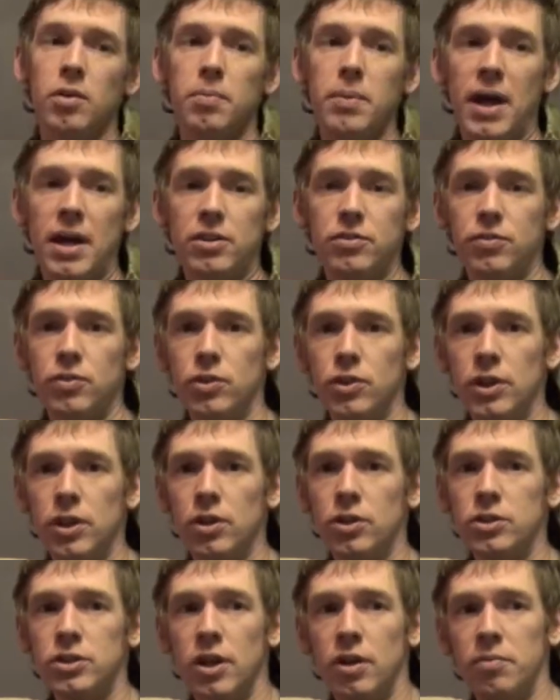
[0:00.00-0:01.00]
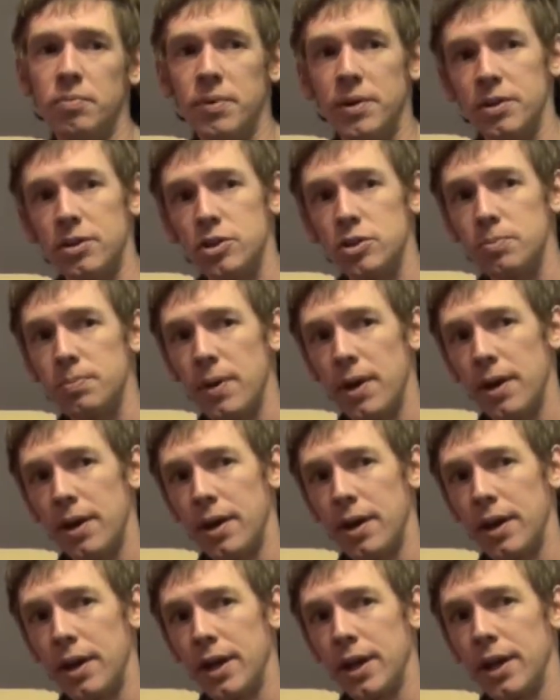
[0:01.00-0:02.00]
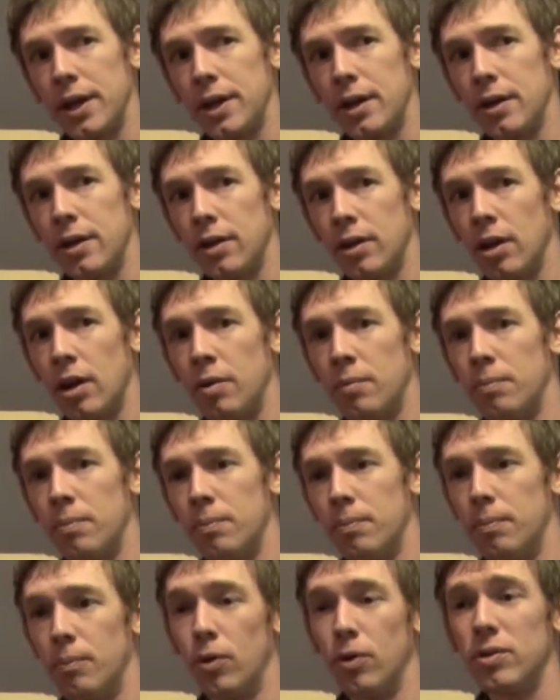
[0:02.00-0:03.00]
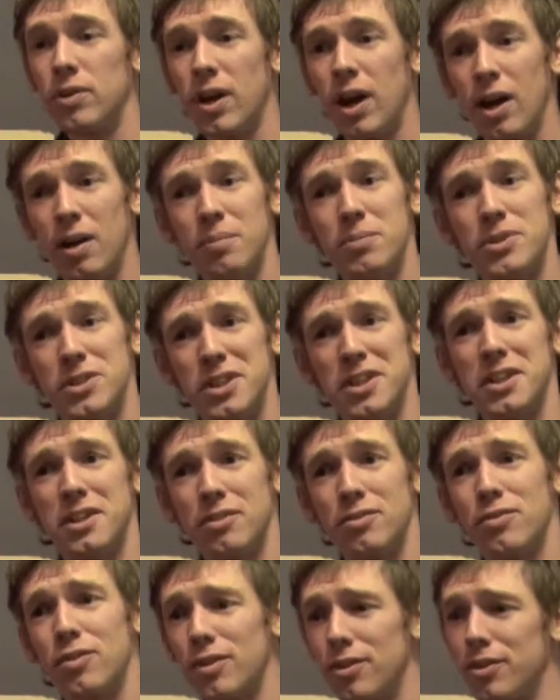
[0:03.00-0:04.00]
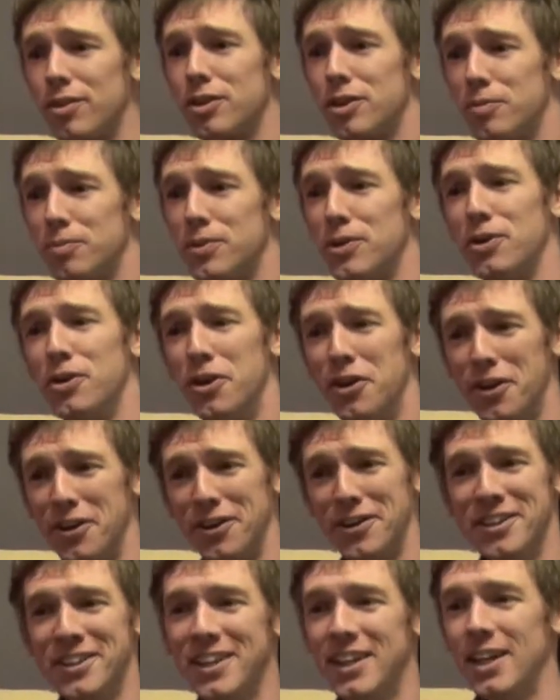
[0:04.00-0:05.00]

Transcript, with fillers: Past few years I've been spending a lot more time sitting in front of the computer.